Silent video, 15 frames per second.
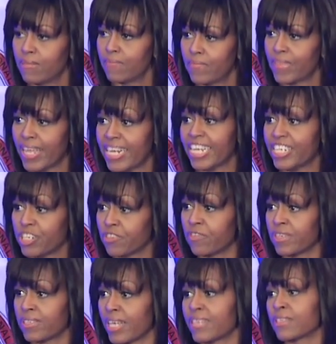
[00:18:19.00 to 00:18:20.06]
that each of
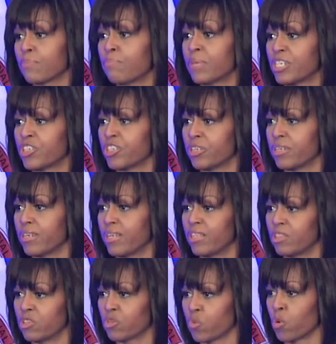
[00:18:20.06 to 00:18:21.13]
us has a mission
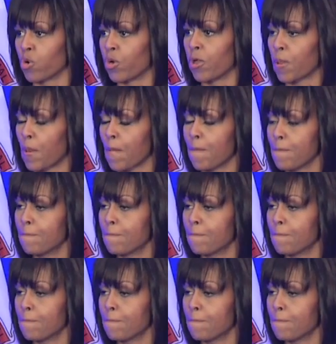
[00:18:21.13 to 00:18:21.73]
in this world.